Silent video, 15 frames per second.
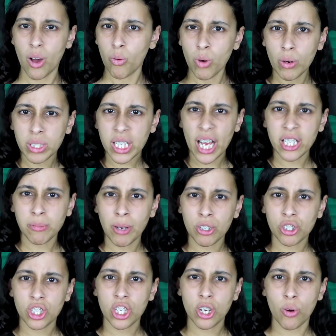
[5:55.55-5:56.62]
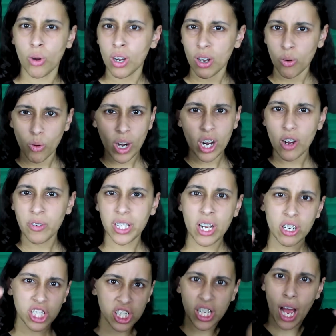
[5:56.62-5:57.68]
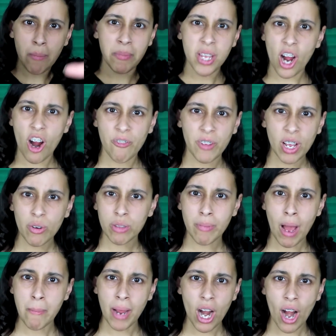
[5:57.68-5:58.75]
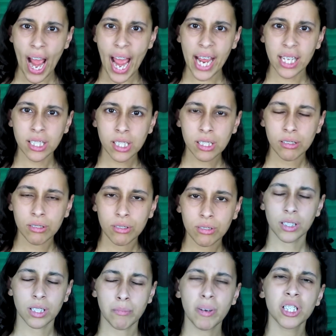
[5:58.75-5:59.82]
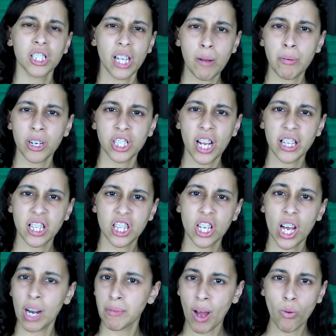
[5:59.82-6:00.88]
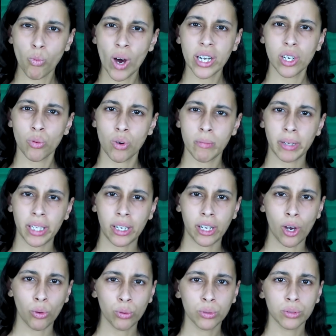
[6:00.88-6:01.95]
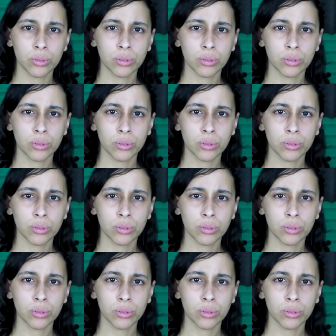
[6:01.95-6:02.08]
What was I supposed to do? Run over there and stop the RV with my bare hands? As much as I appreciate the thought, I'm not Wonder Woman, you know.